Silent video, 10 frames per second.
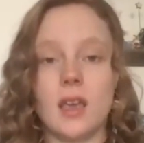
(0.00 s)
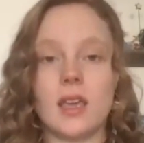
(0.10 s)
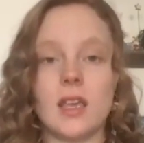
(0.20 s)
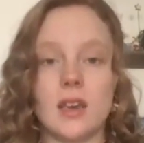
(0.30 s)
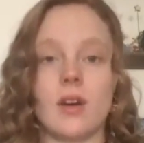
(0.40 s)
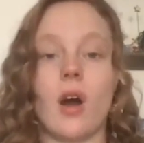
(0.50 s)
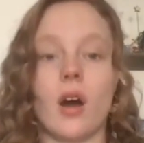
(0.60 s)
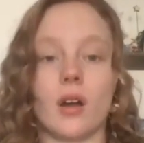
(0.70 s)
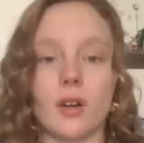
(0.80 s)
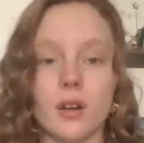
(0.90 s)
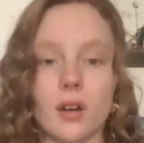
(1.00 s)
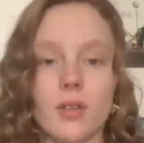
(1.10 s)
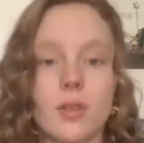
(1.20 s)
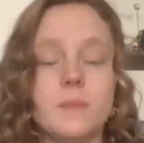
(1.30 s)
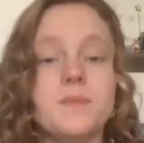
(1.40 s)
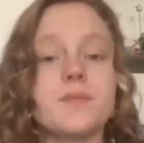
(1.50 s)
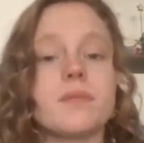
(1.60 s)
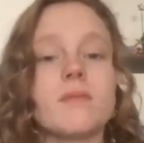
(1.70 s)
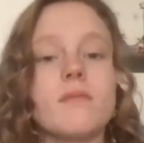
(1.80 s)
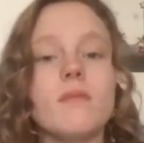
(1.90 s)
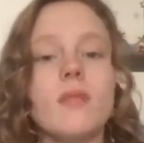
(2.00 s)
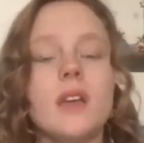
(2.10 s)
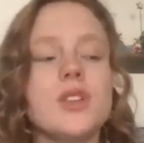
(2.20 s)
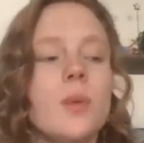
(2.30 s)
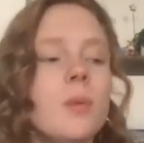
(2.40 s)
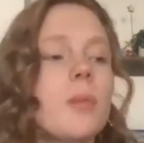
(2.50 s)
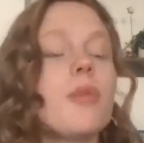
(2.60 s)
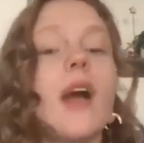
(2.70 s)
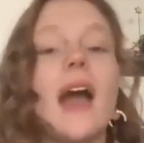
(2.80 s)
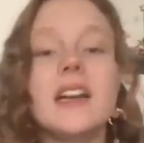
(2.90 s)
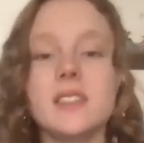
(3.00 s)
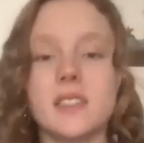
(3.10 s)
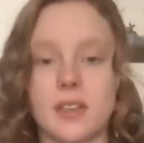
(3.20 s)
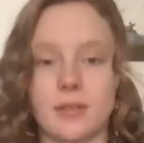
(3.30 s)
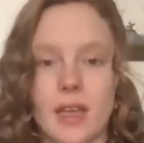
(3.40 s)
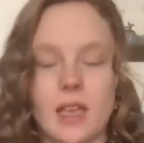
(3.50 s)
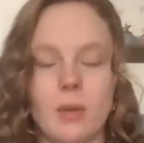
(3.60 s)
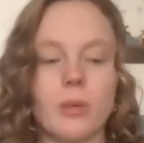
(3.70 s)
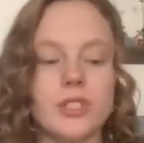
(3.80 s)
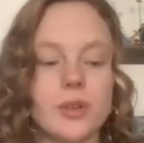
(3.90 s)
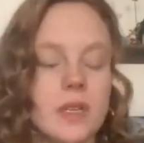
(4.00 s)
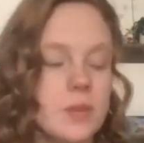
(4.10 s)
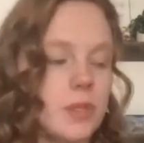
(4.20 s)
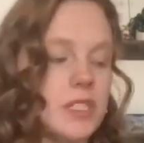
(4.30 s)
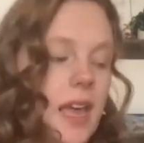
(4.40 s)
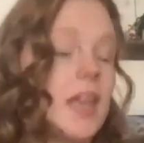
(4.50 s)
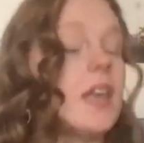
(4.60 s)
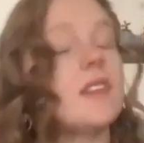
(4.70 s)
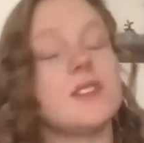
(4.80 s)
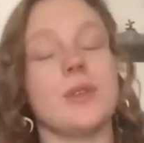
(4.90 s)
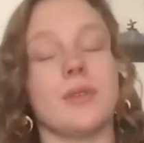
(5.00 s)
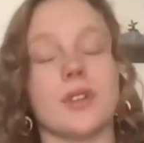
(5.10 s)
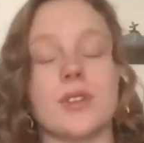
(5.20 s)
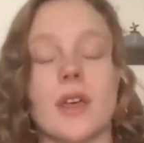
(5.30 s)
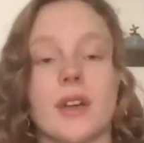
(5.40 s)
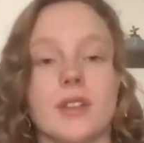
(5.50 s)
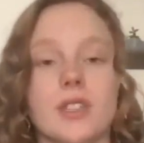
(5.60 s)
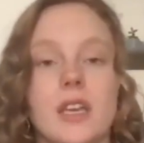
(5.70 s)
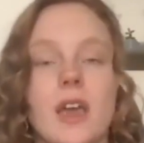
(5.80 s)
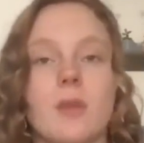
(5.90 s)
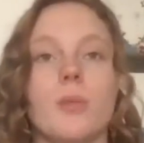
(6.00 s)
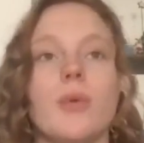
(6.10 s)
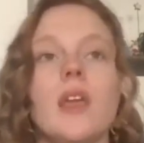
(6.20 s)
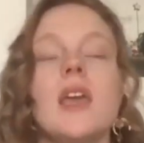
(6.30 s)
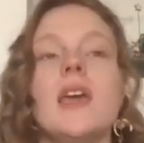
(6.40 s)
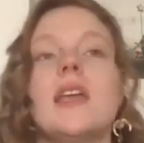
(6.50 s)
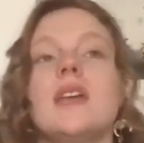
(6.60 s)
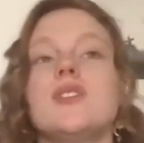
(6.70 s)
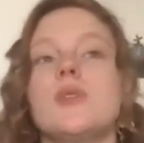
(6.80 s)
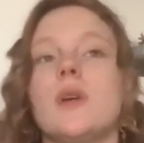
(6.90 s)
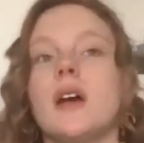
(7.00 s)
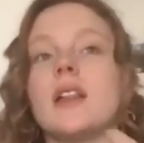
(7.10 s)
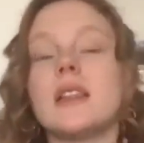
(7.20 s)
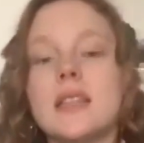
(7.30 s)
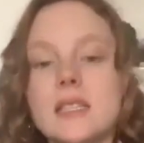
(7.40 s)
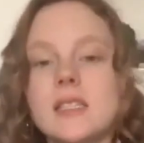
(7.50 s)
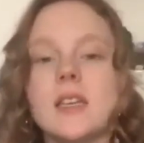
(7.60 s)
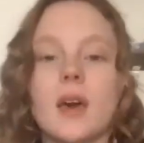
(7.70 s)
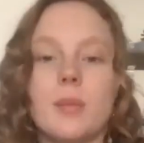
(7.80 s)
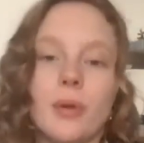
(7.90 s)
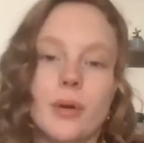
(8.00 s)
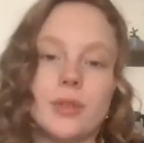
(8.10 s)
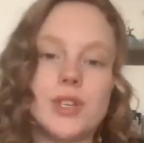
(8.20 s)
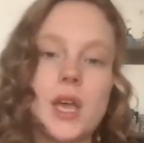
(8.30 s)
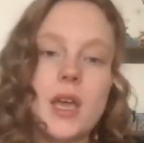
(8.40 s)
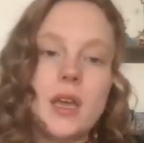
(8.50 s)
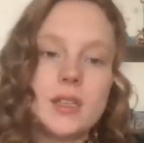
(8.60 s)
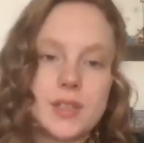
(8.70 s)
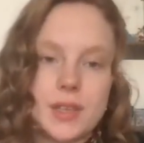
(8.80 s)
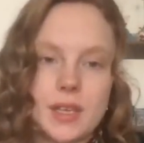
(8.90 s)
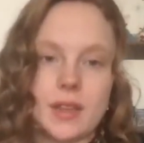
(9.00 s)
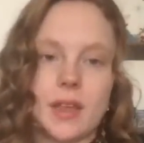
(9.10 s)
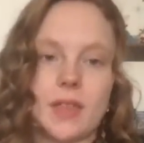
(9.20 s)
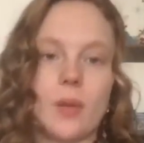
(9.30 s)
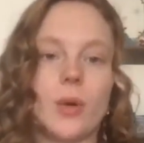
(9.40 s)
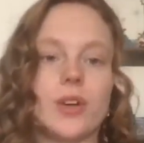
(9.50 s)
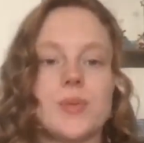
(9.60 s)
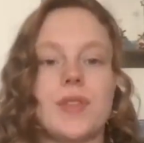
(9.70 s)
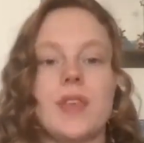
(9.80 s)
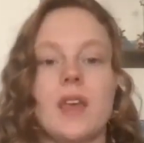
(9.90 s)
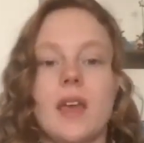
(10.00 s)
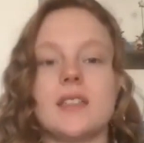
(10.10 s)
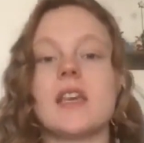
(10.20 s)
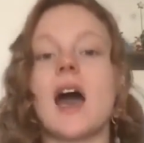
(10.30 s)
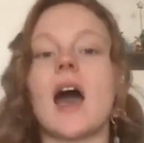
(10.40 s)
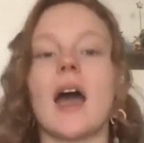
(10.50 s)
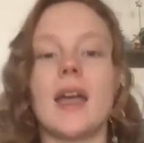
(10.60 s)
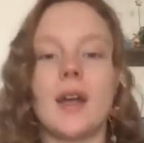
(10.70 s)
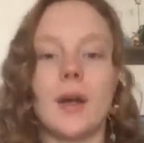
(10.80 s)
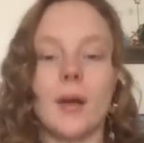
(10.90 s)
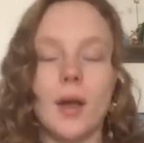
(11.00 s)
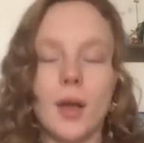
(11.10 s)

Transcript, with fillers: here on earth. And so when we're practicing Reiki, what we're doing is we're taking this universal energy and we're bringing it into a holistic approach to healing that works with the entire